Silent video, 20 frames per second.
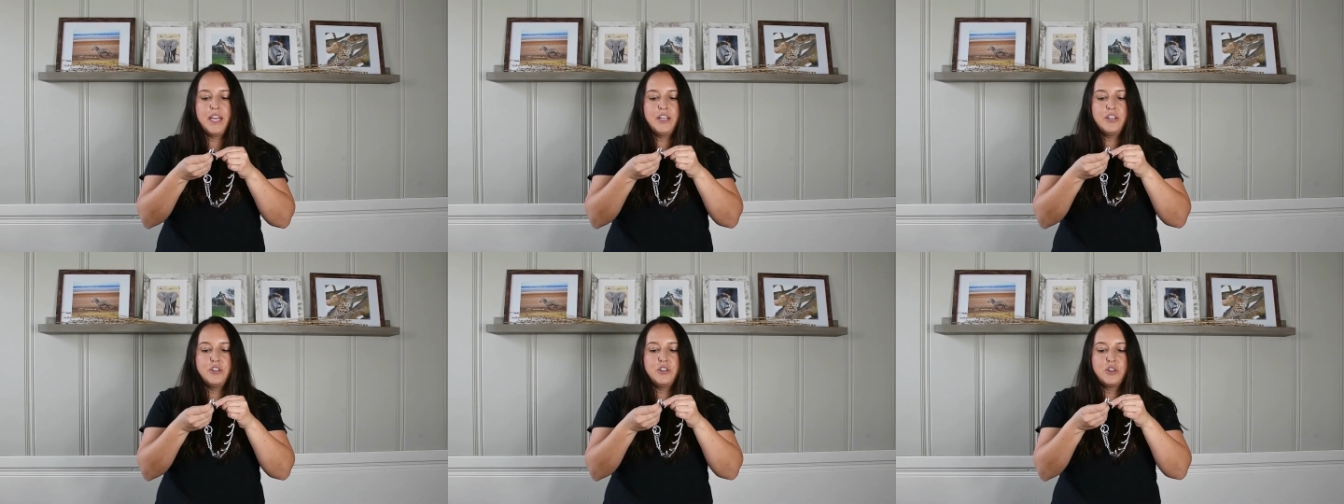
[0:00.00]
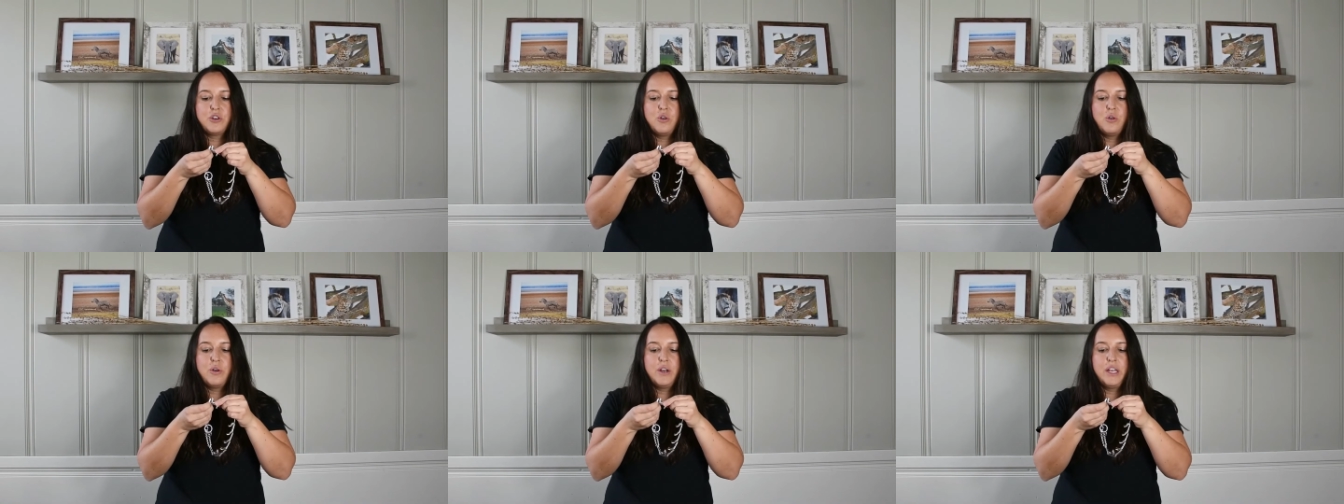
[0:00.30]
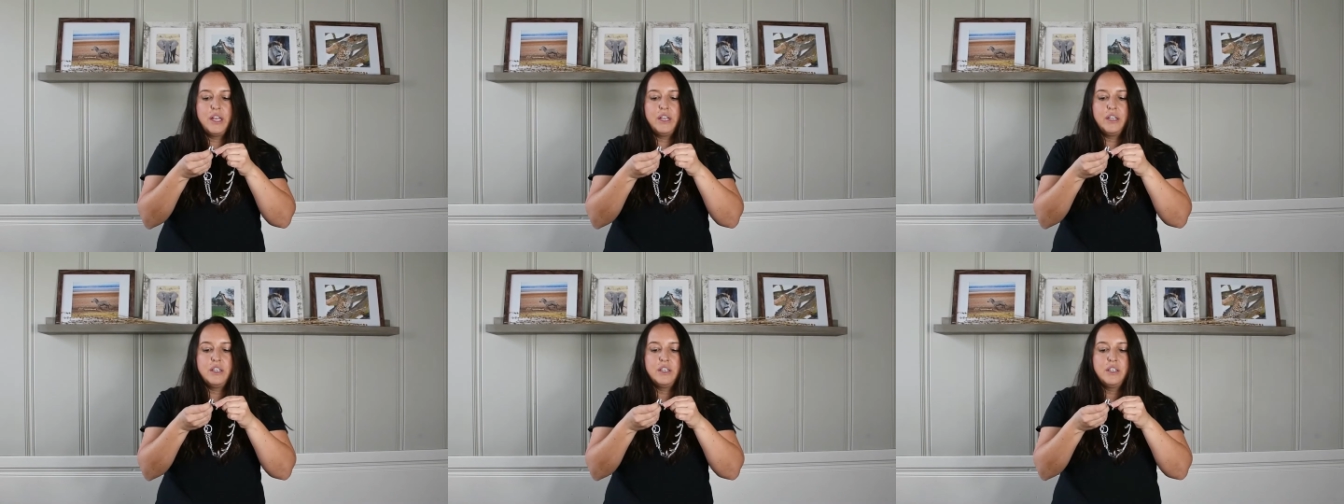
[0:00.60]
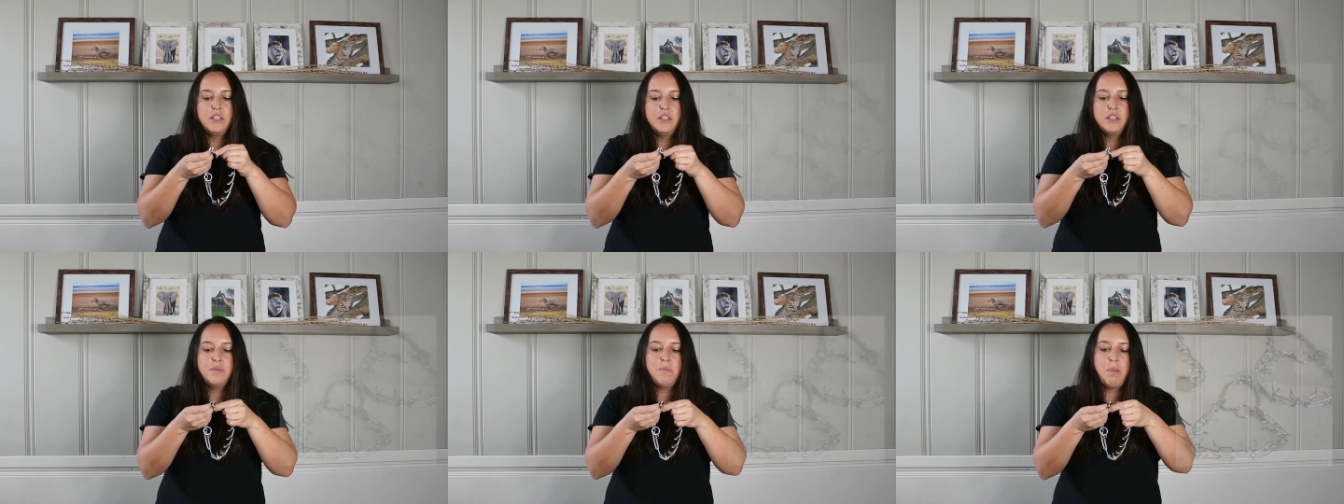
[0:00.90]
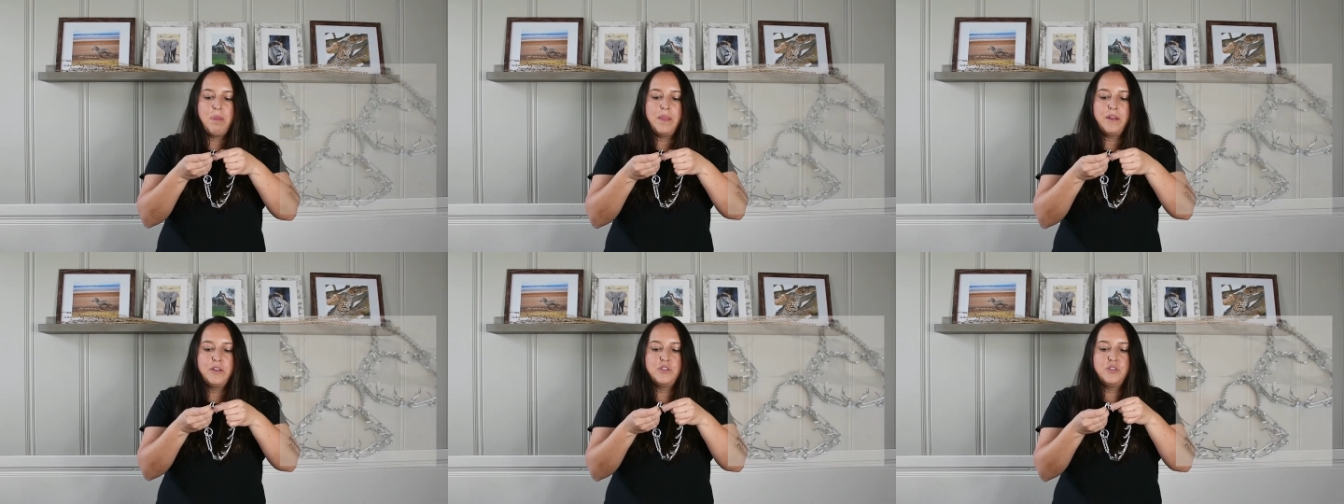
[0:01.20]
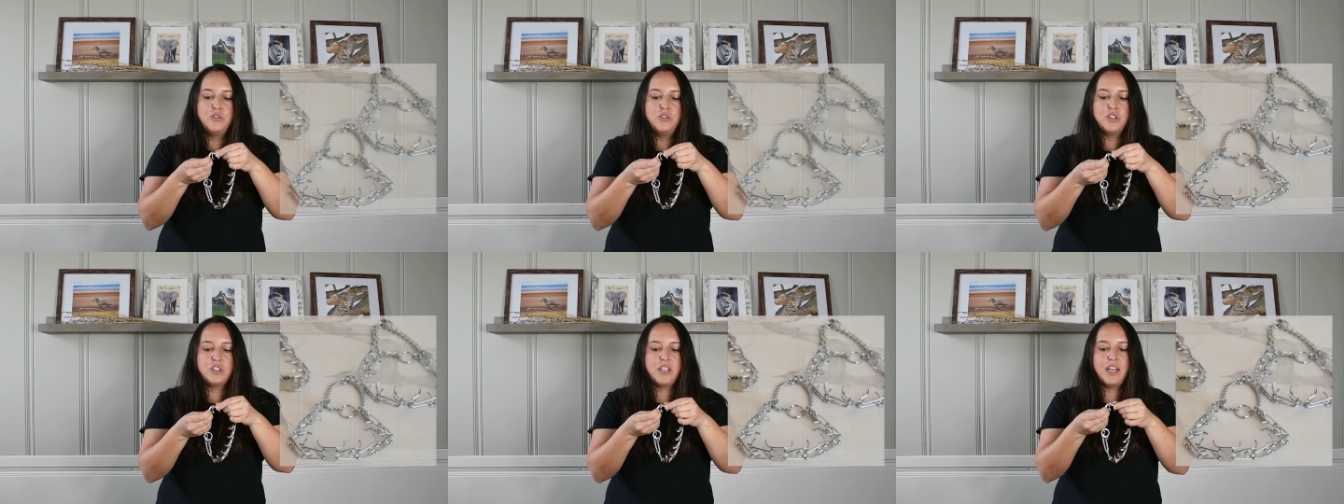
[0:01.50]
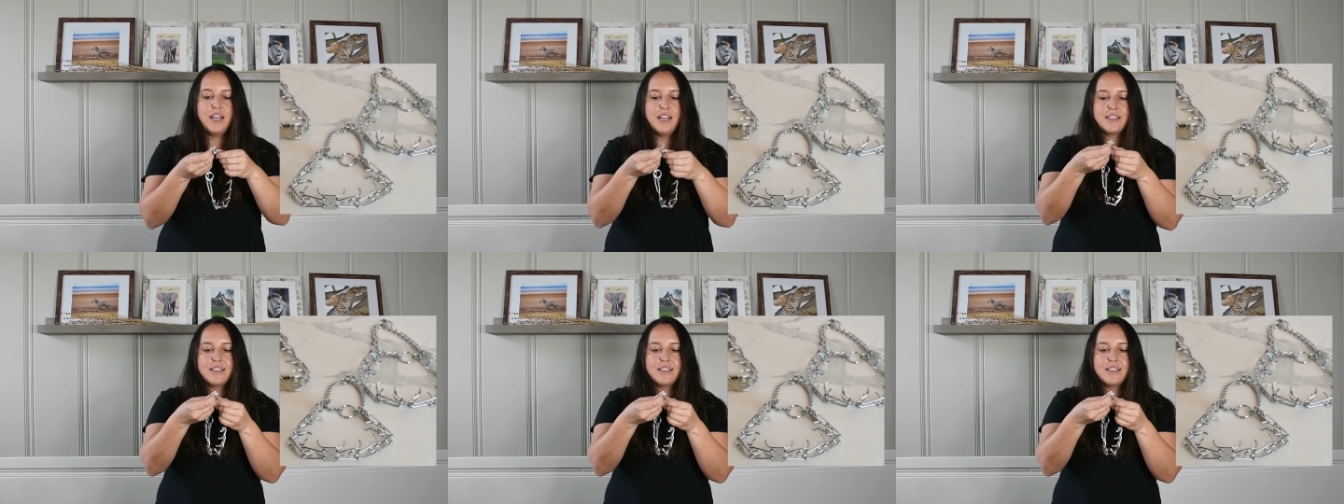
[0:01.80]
And you're going to just kind of